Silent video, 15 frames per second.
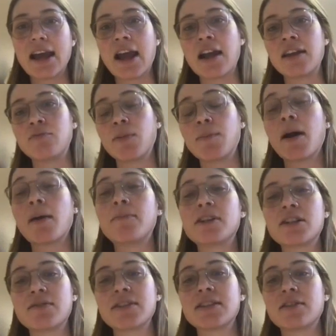and we
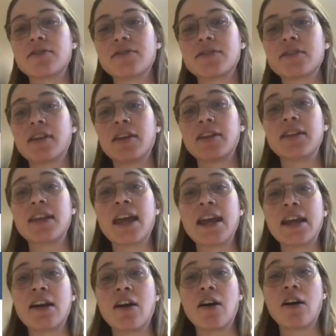publish the results so that
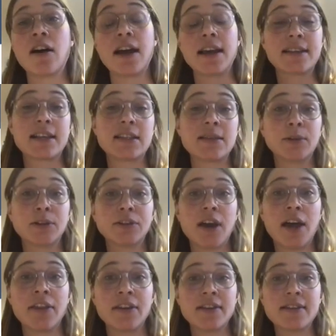they are accessible
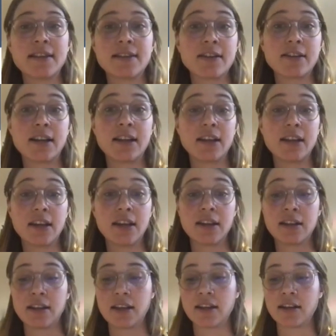to others, essentially
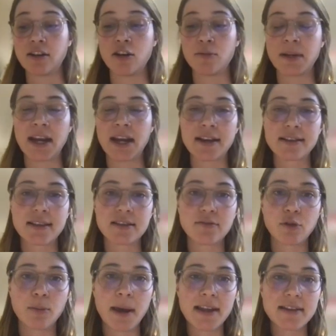in an open access
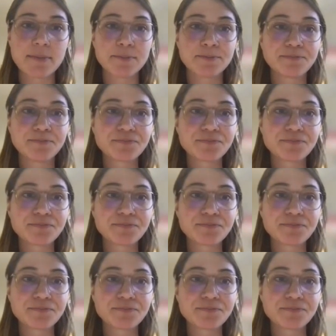format.